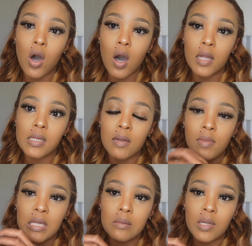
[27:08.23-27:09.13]
heart and
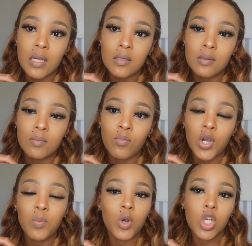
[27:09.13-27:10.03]
makes me more
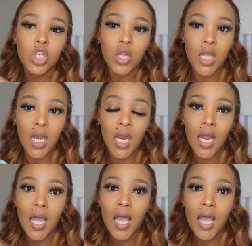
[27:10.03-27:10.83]
emotional than